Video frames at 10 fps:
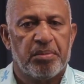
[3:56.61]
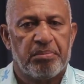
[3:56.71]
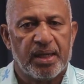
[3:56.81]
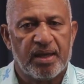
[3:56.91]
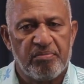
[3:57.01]

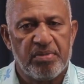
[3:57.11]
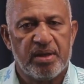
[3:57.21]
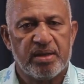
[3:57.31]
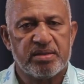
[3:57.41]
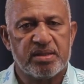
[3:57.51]
my
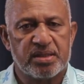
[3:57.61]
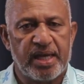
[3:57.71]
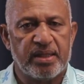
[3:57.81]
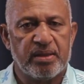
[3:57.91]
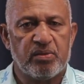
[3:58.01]
government has
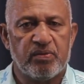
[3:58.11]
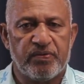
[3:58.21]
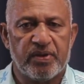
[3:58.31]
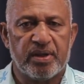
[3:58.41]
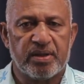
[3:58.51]
decided to further